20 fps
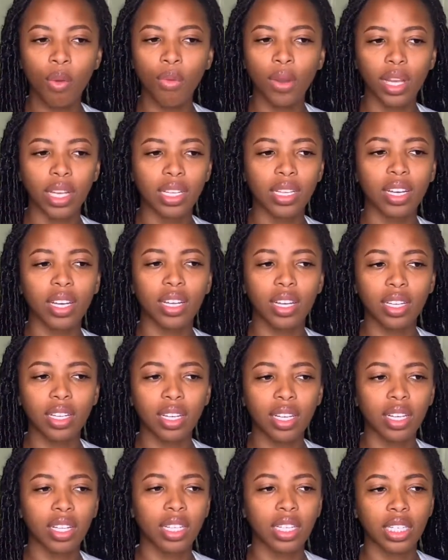cut,
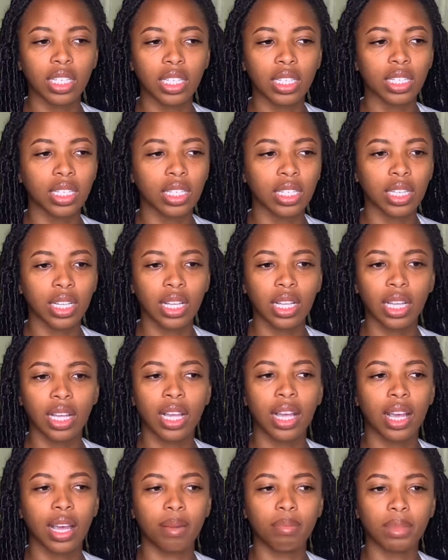color,
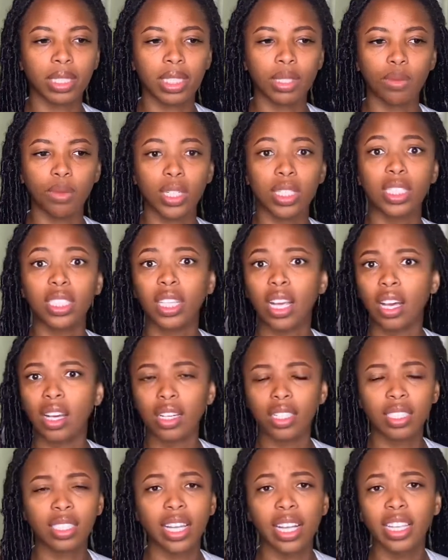I'm missing one,
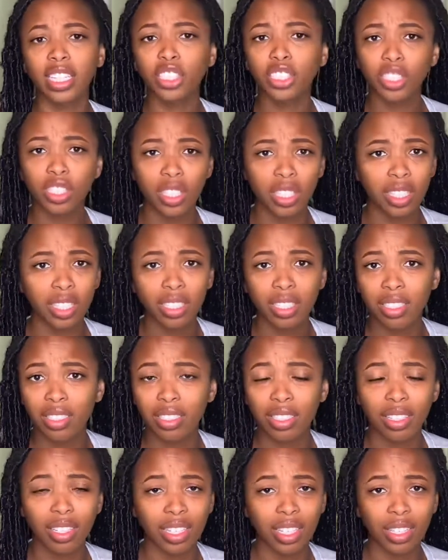texture, you're
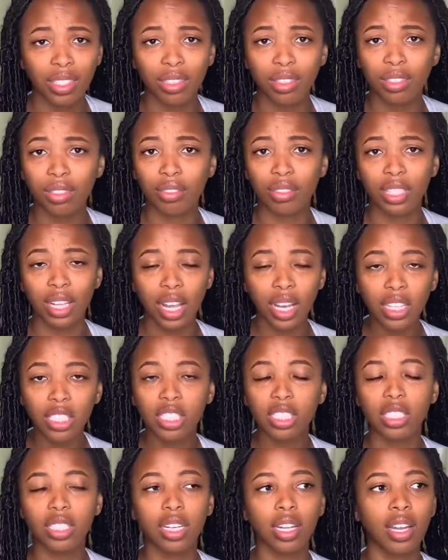gonna go through
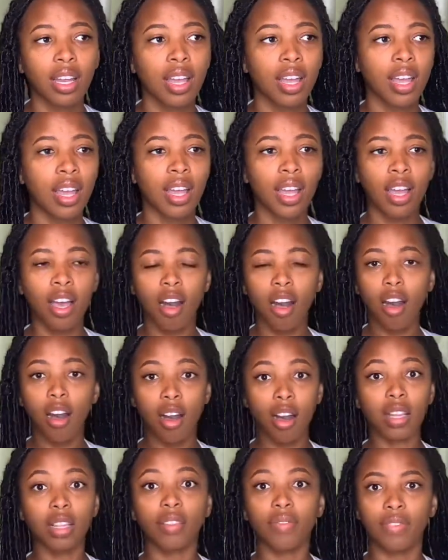texture,
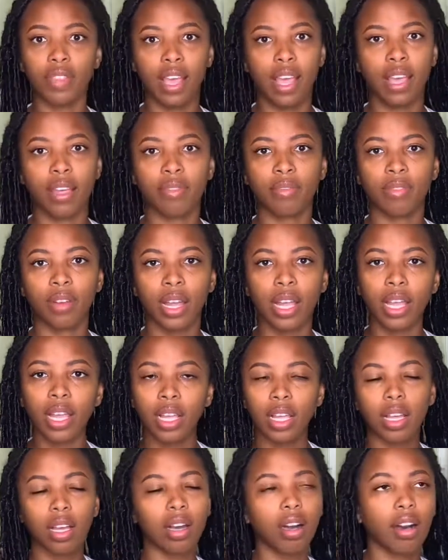all of that, right?
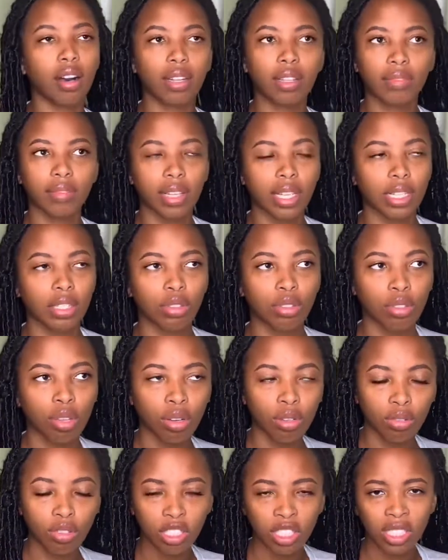All of that.
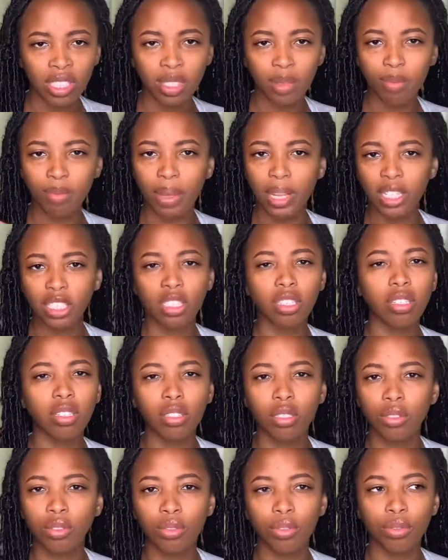So just make sure
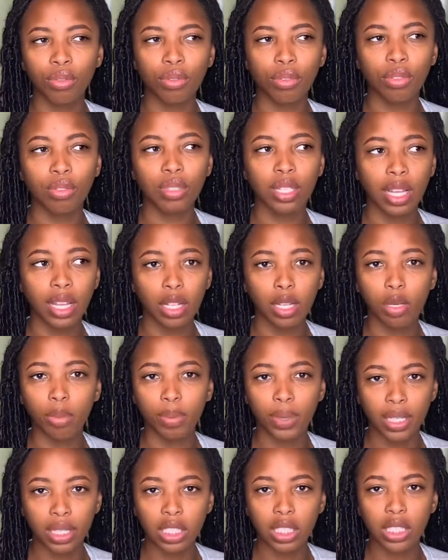you take your
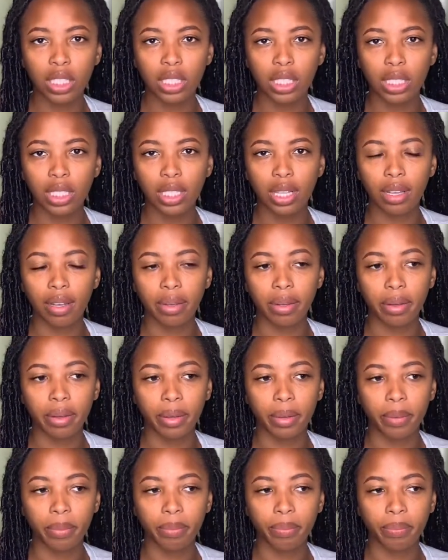pictures,
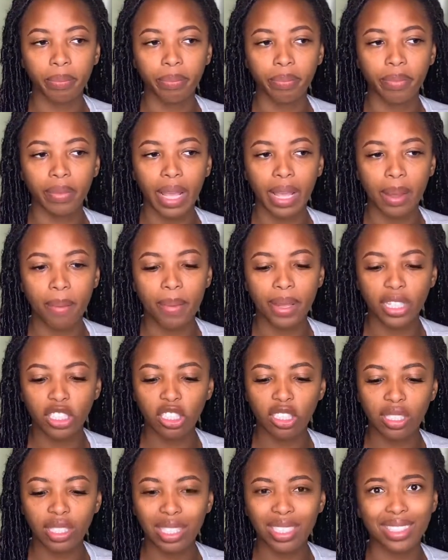and make sure
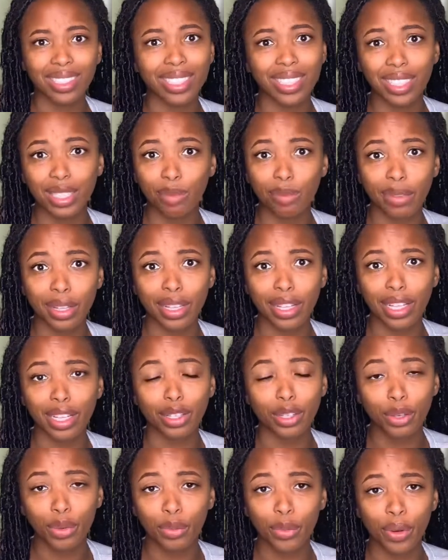Deans is something that
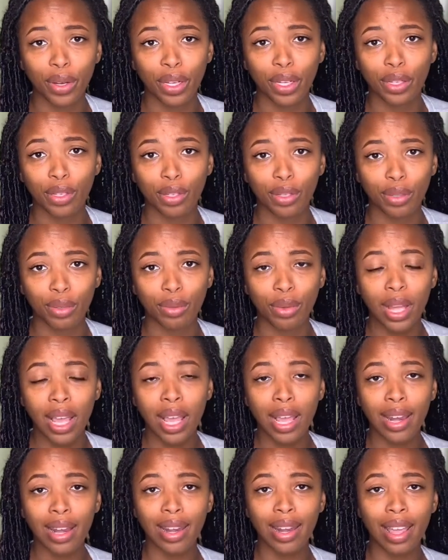you want to do.
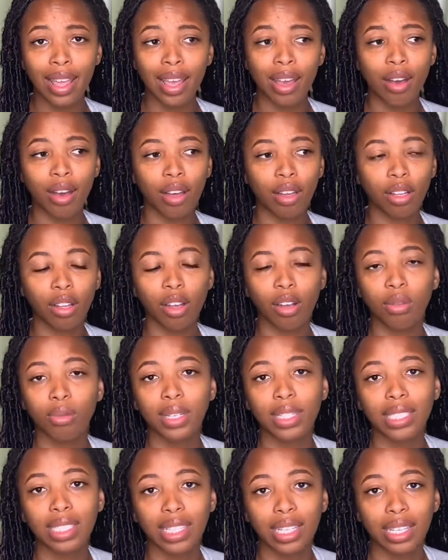Now, along
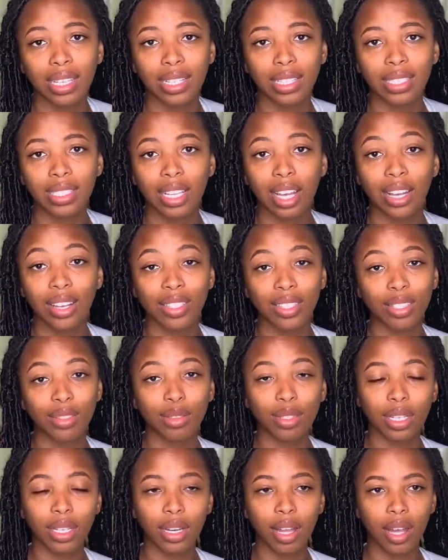with Deans, I also
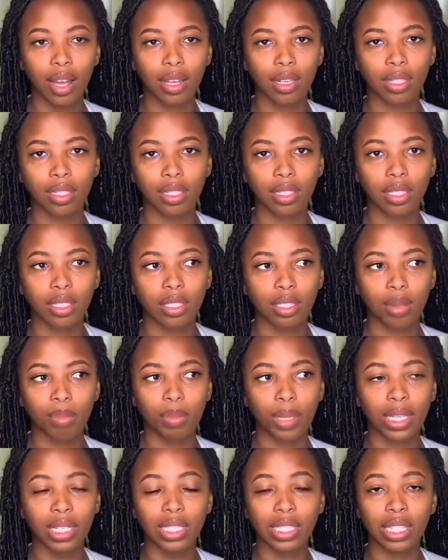did honors,
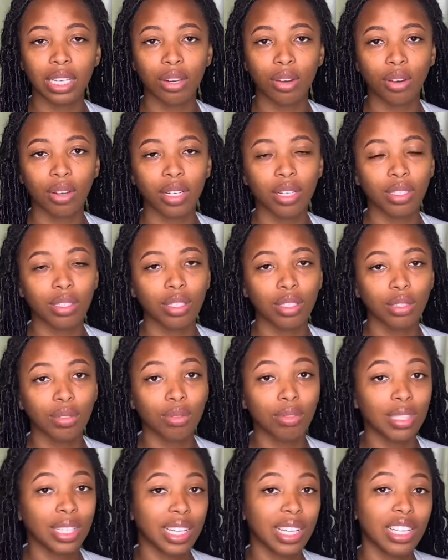because in order to do
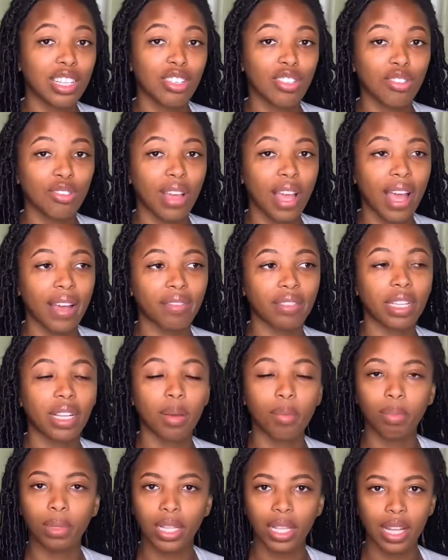Deans, you have to
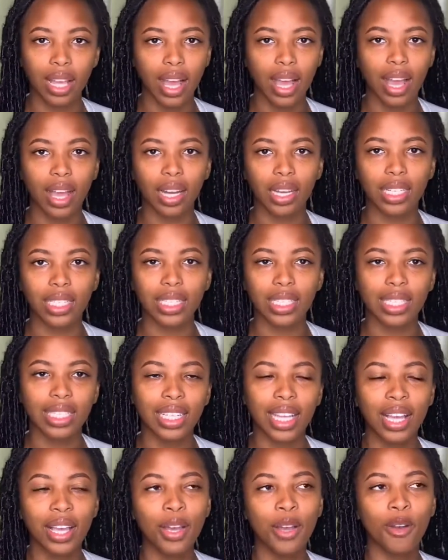complete honors,
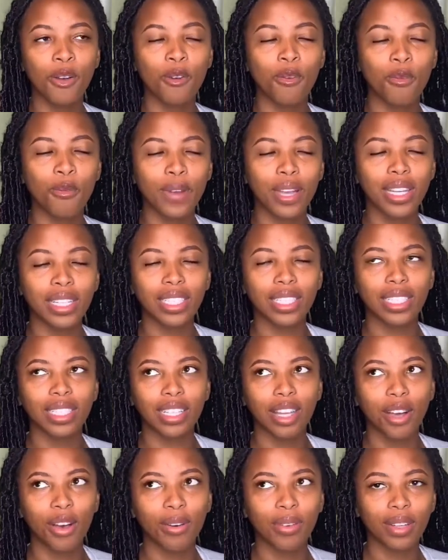which is a
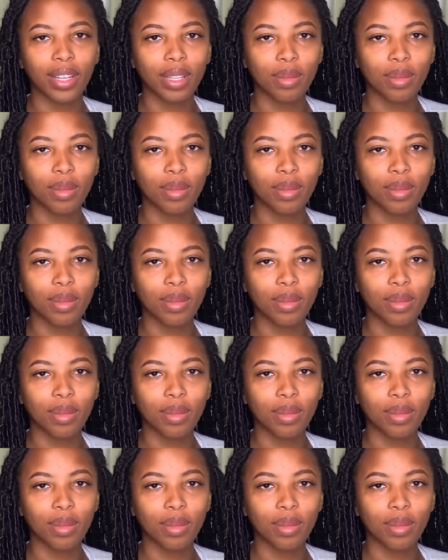whole nother